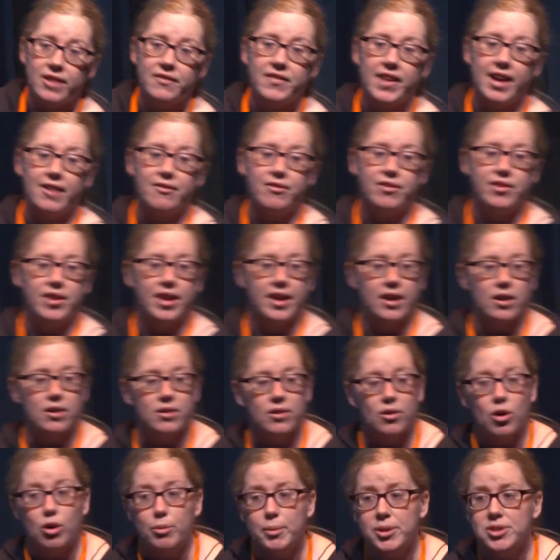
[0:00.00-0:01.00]
for everything.
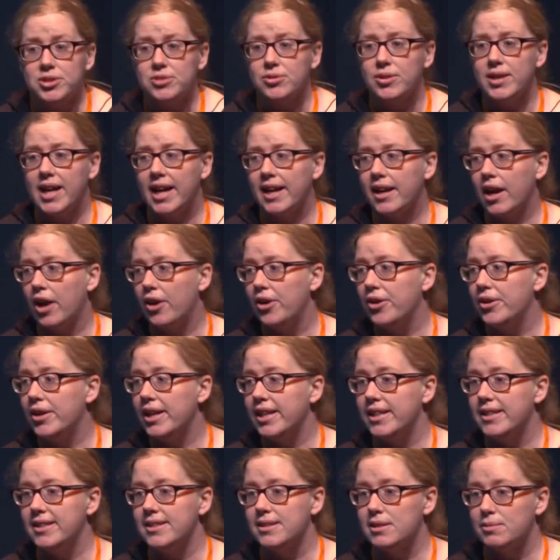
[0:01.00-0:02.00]
Almost all our code
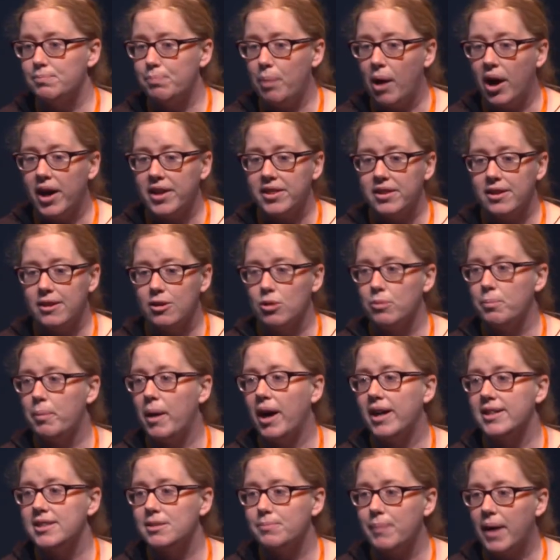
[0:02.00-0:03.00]
is Python or
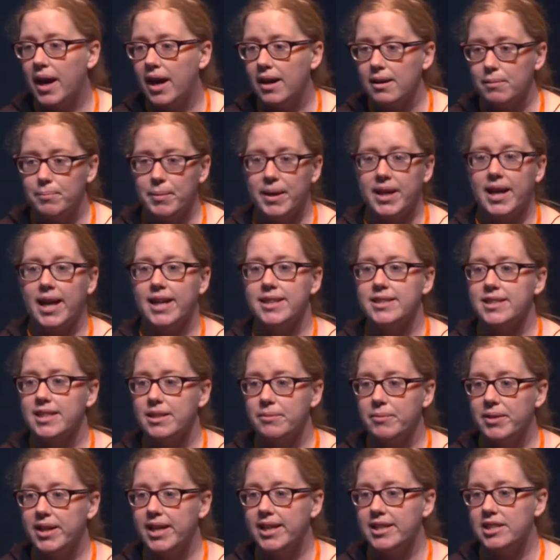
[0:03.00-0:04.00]
PySpark, but occasionally
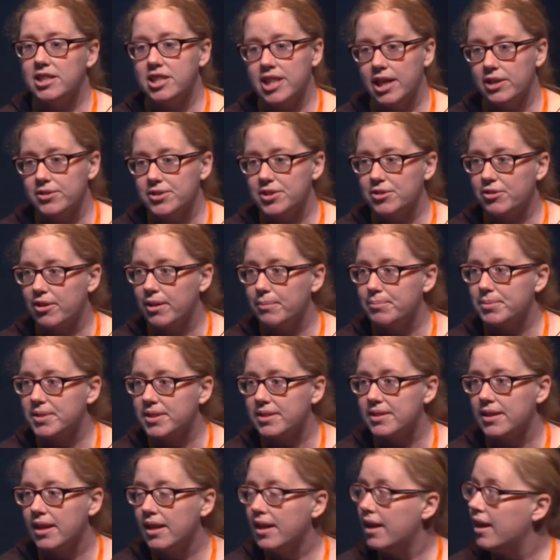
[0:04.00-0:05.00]
we need shell
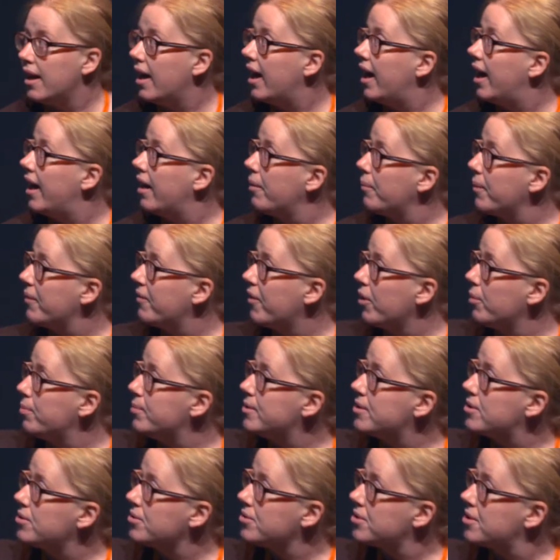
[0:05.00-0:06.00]
scripts. We've
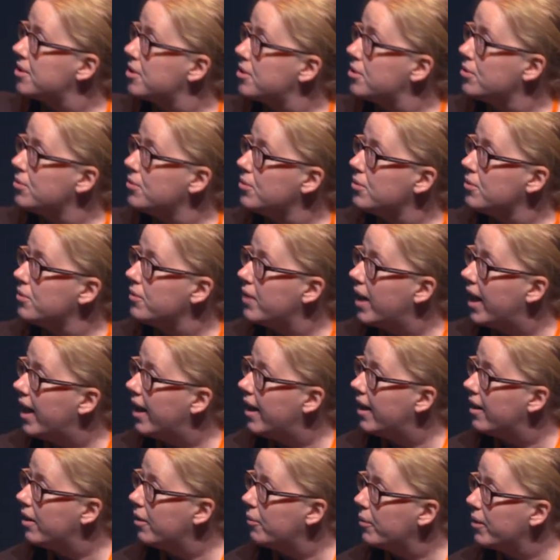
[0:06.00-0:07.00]
open sourced a tool,
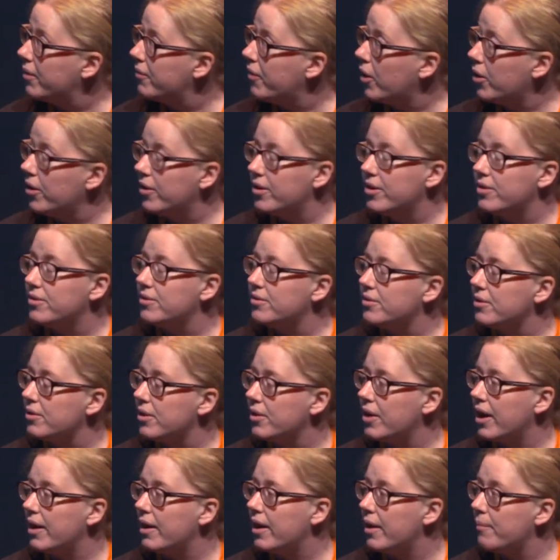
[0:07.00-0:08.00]
we've
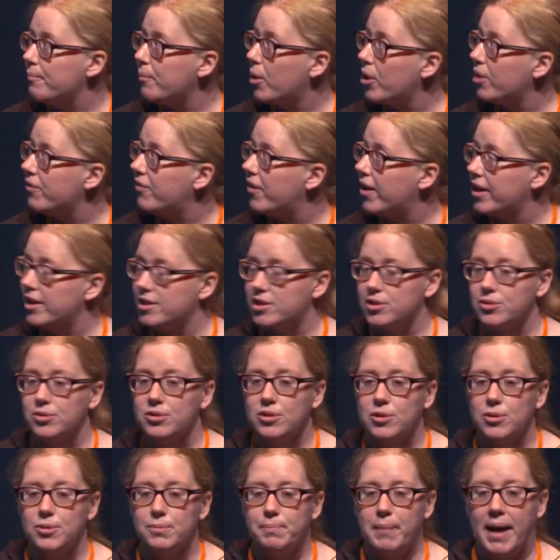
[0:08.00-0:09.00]
modified a tool
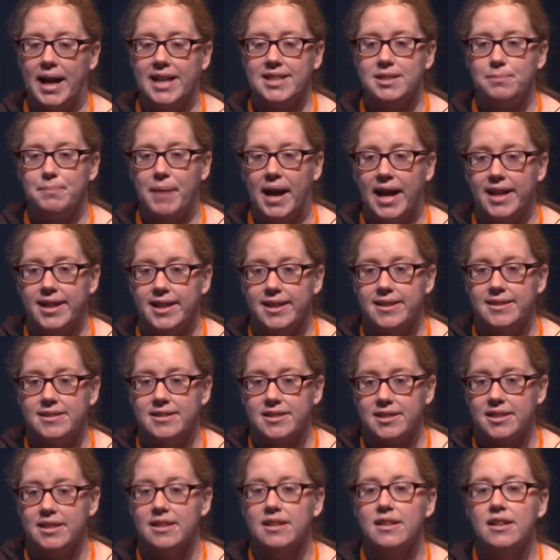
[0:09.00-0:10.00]
called Bash Banyan
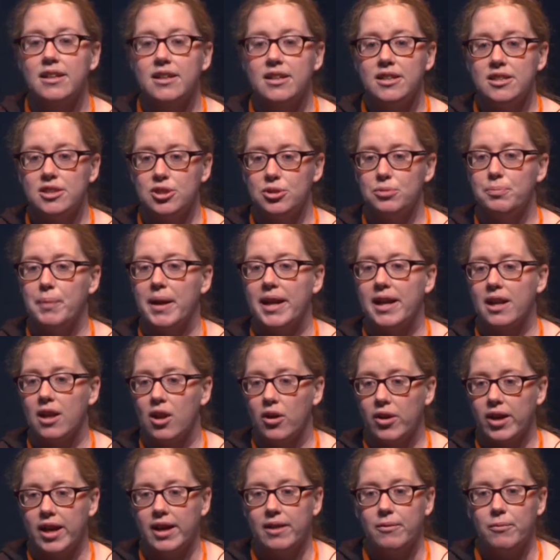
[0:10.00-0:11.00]
to do better
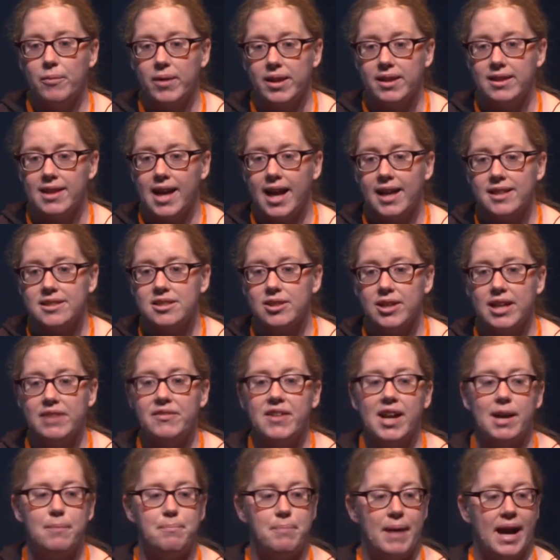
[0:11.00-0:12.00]
logging with that. So even
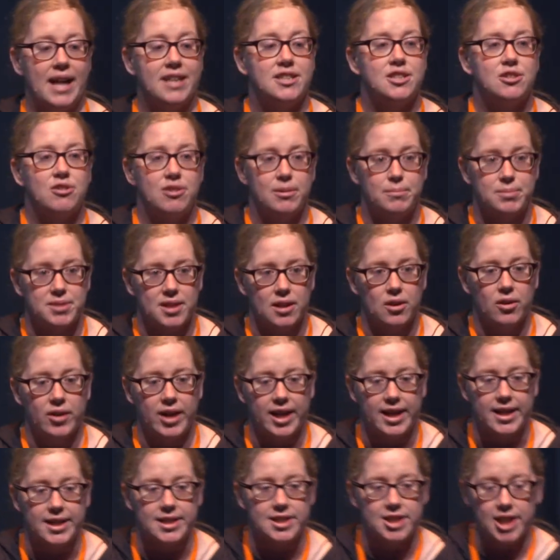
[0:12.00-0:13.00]
our Bash scripts are
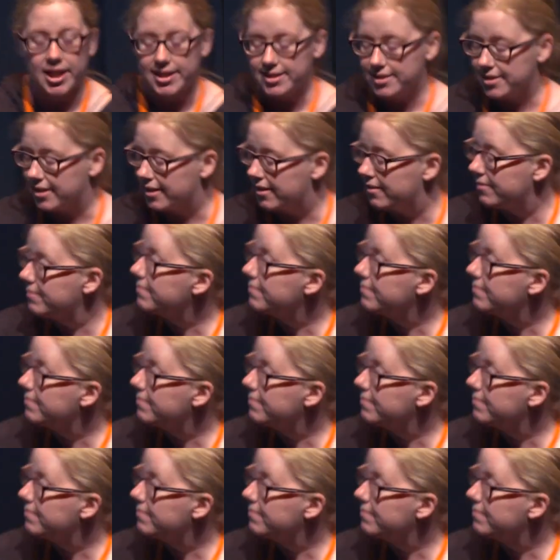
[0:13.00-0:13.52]
logging in JSON.